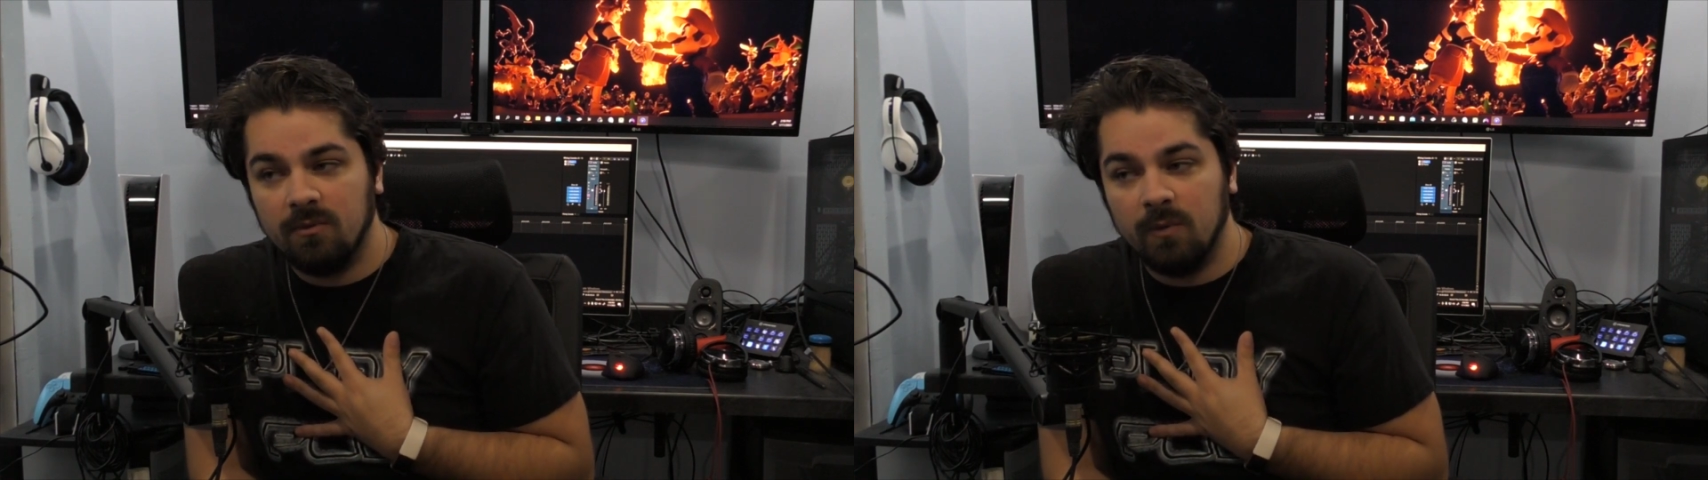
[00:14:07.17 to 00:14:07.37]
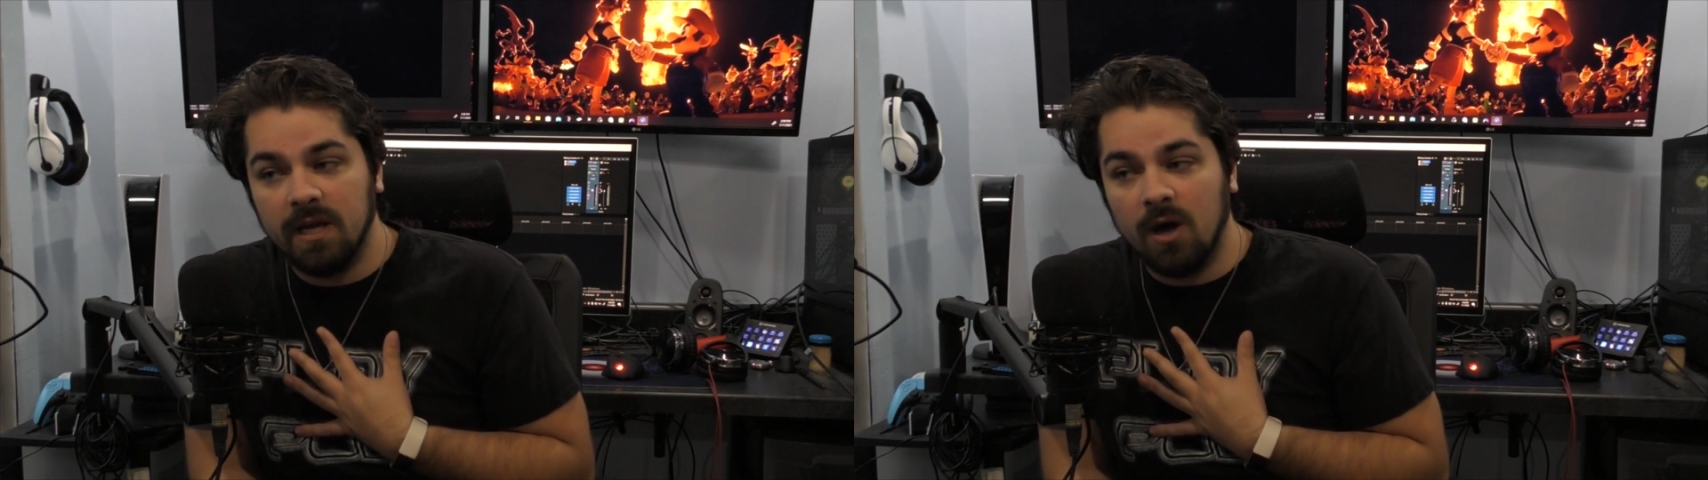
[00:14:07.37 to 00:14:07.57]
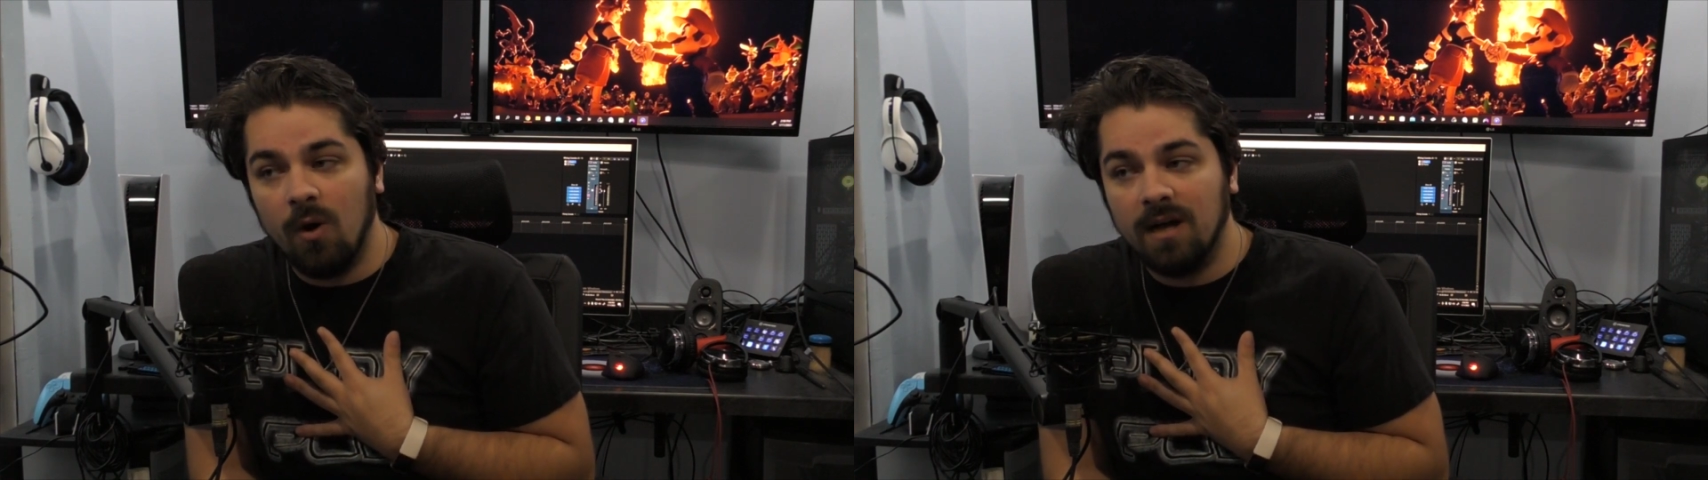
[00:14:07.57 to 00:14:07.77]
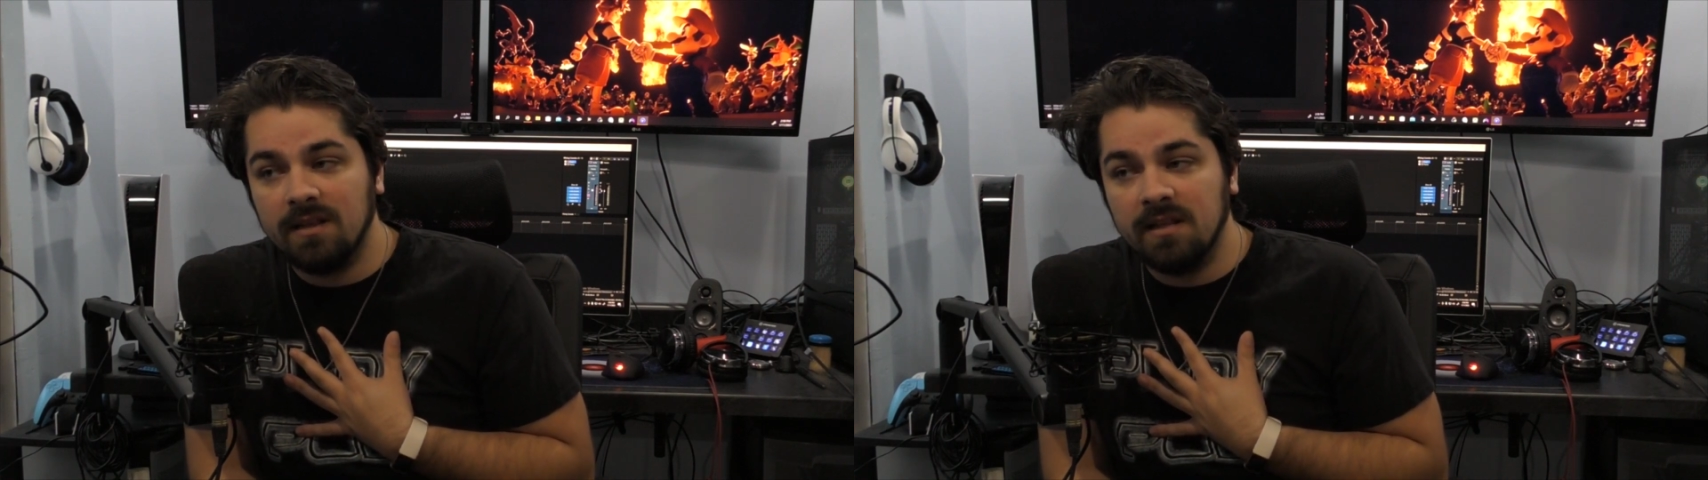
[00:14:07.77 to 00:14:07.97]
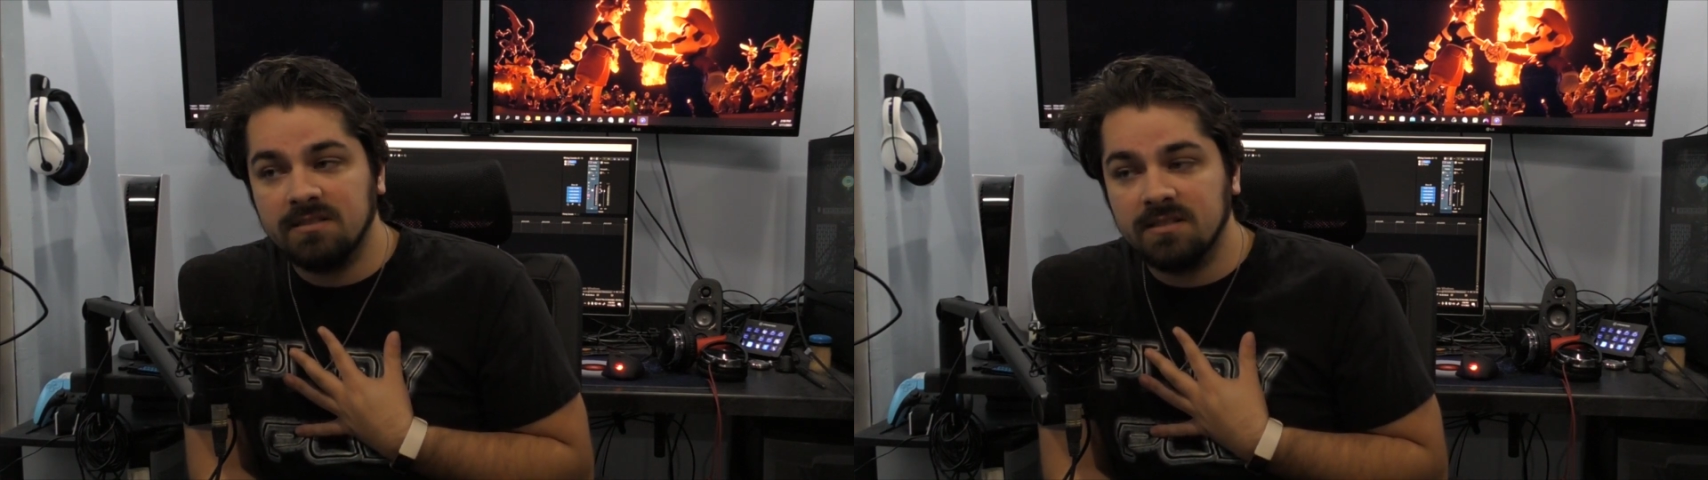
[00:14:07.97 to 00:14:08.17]
We go
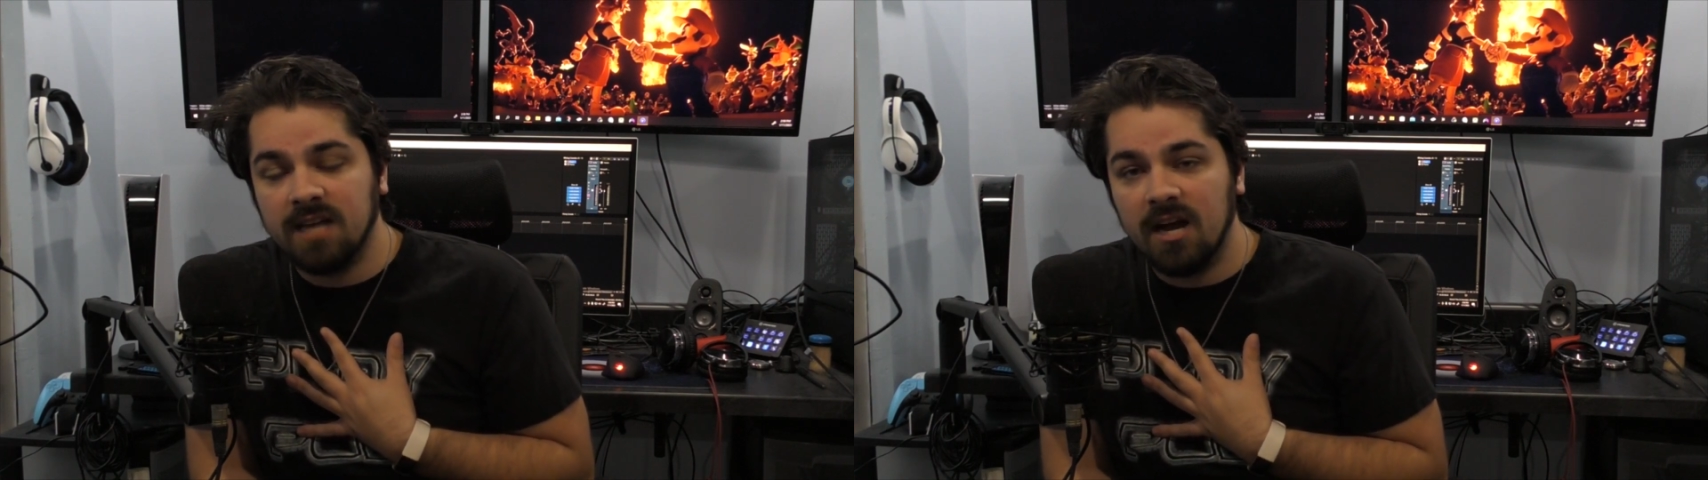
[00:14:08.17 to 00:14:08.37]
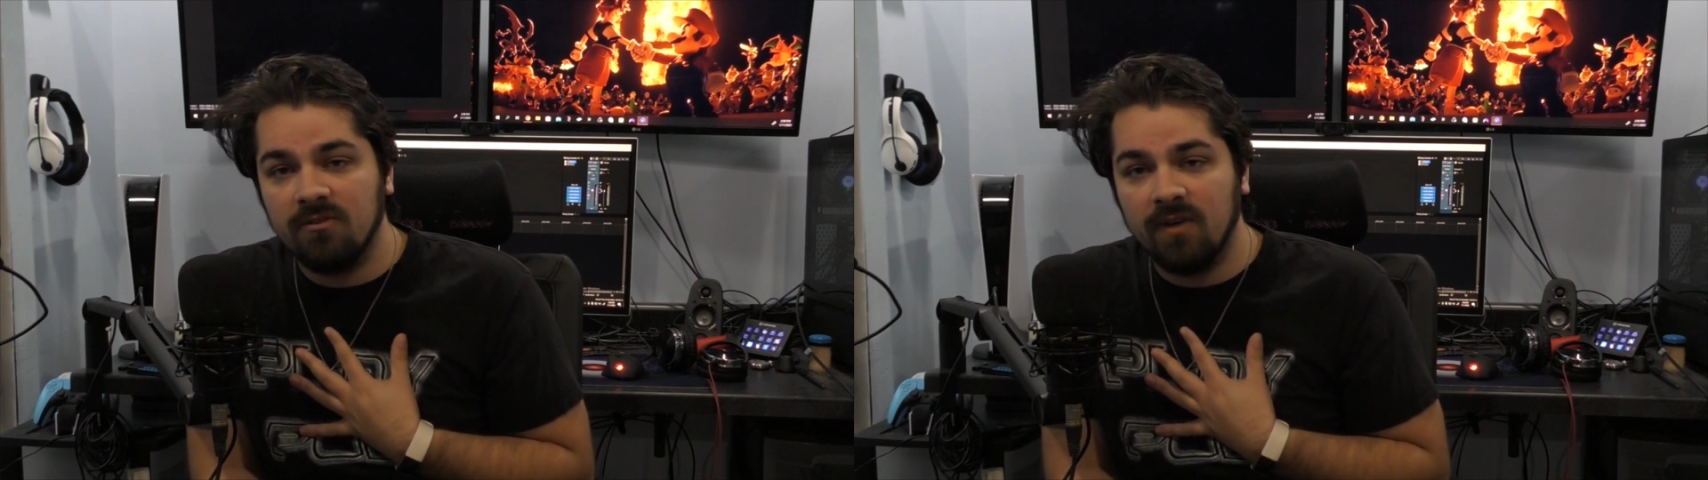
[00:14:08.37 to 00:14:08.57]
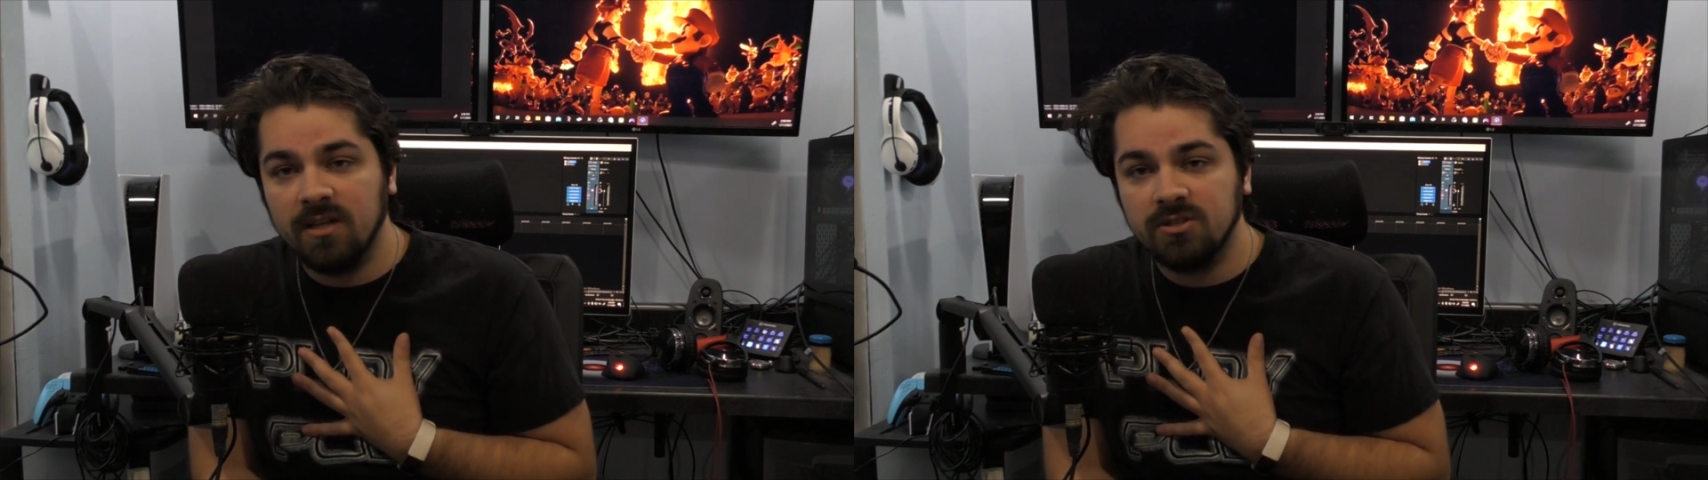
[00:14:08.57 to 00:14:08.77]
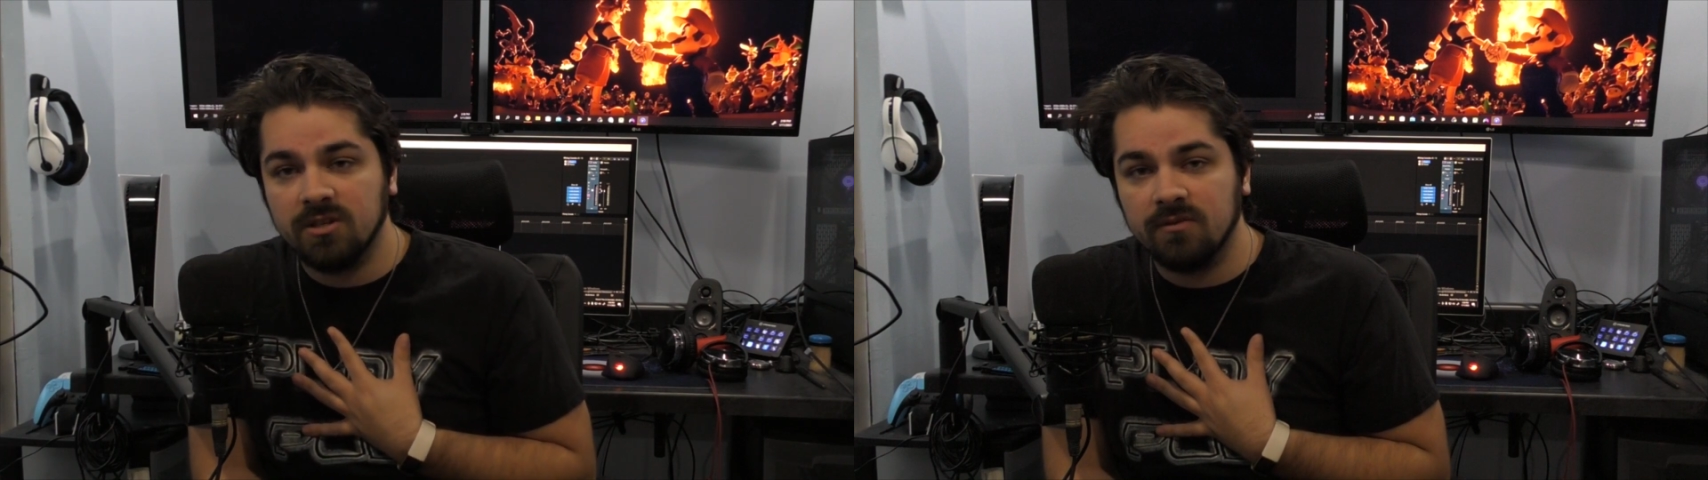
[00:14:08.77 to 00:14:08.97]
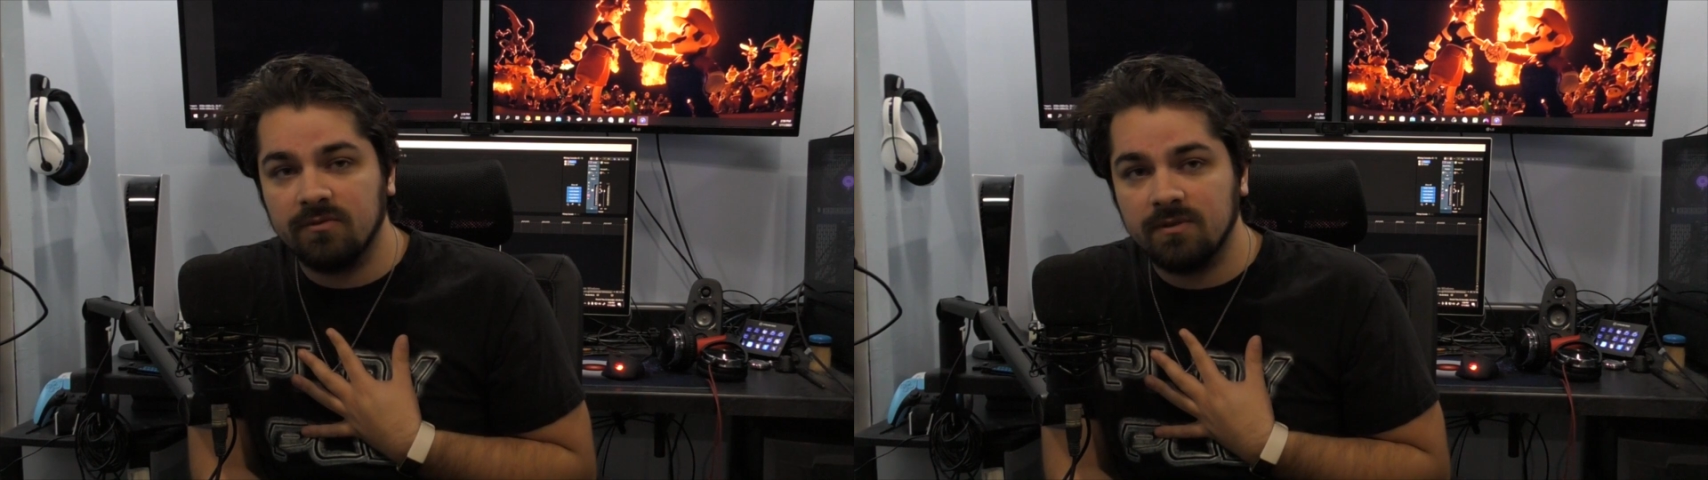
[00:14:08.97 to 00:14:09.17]
on this entire
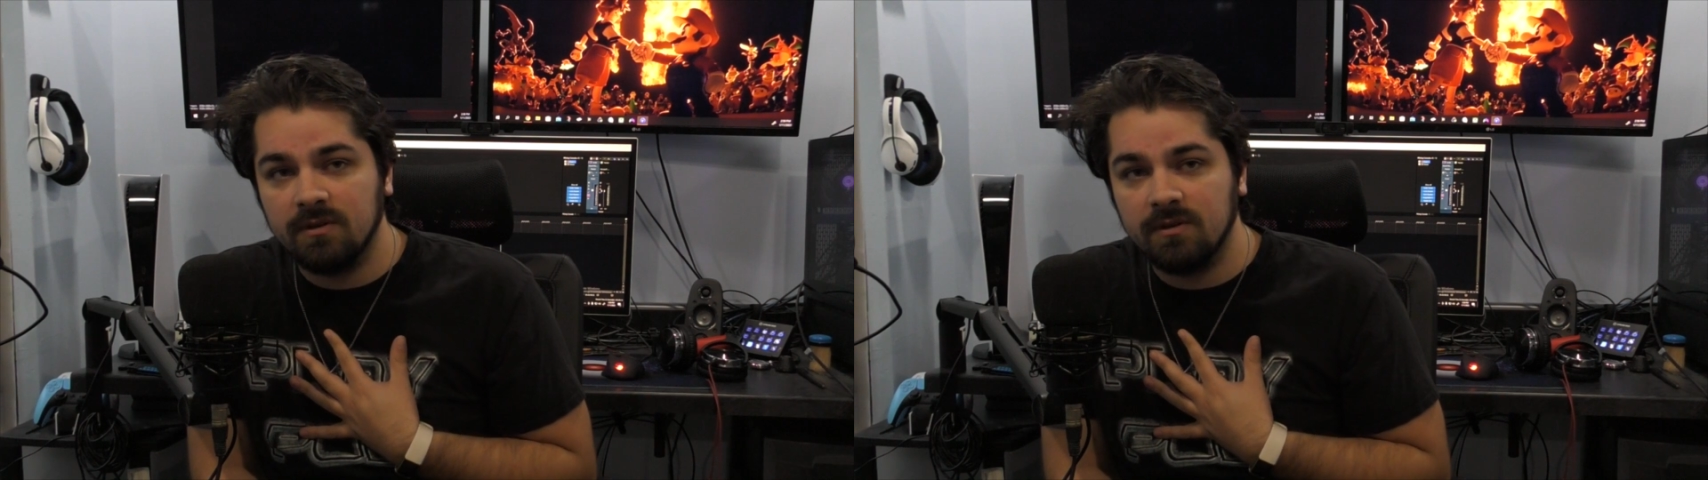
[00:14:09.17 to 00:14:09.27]
venture,